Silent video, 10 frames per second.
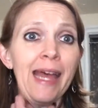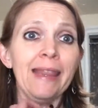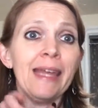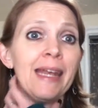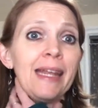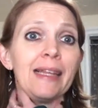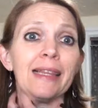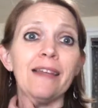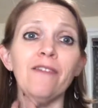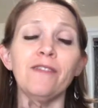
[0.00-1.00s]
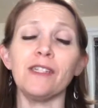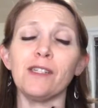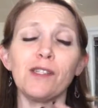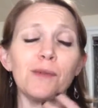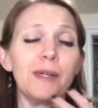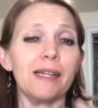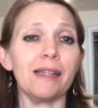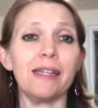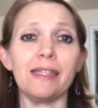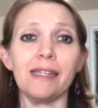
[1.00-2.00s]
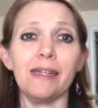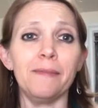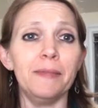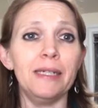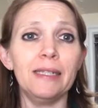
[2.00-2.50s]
and then it lived in sweet Elysium.